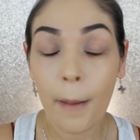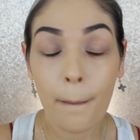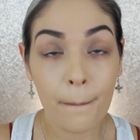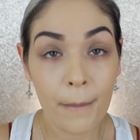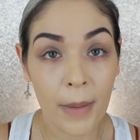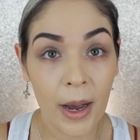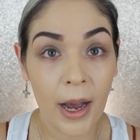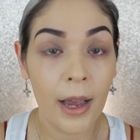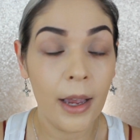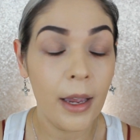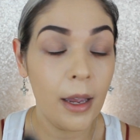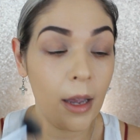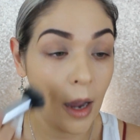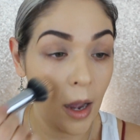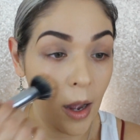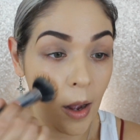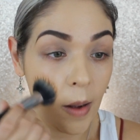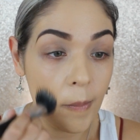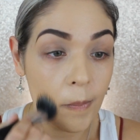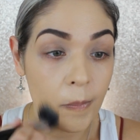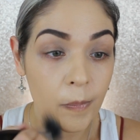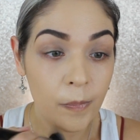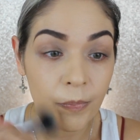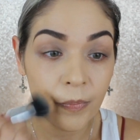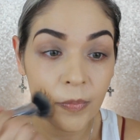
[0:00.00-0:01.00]
my
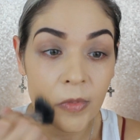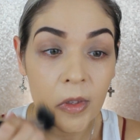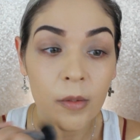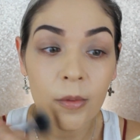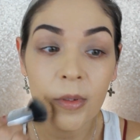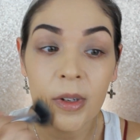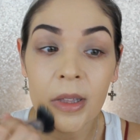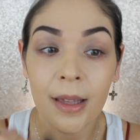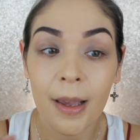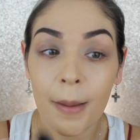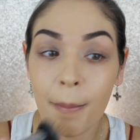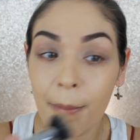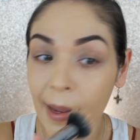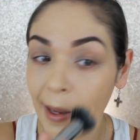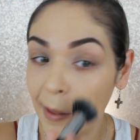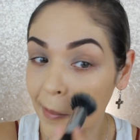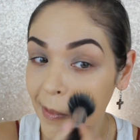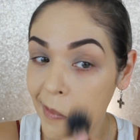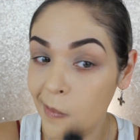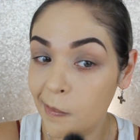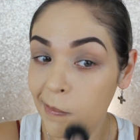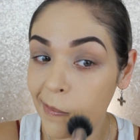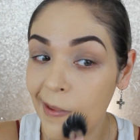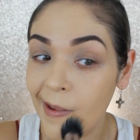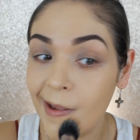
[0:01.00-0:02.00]
um, with a makeup
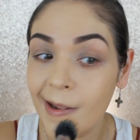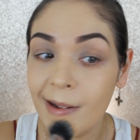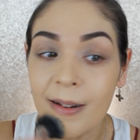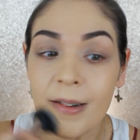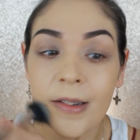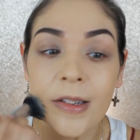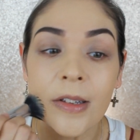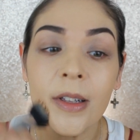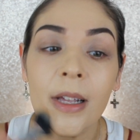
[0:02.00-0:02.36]
sponge.